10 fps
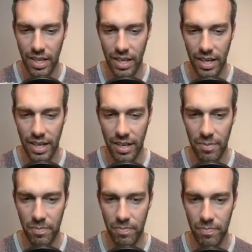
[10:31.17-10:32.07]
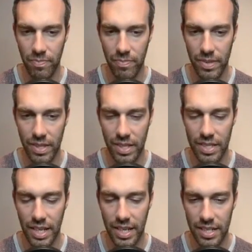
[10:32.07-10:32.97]

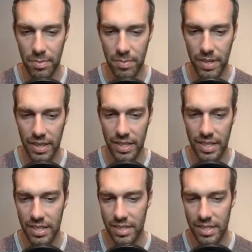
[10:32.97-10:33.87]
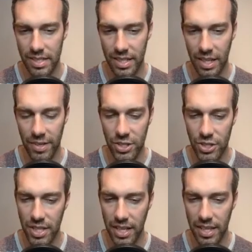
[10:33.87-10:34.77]
Because I need to because if I just
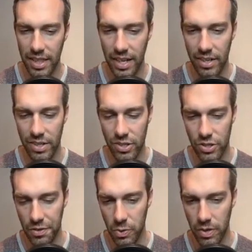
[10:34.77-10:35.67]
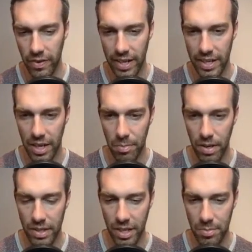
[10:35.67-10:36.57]
stayed in there, the Surfs would have added up
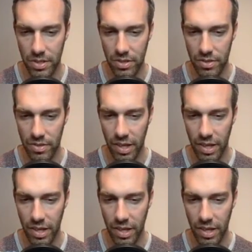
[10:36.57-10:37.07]
on the Obstagoon,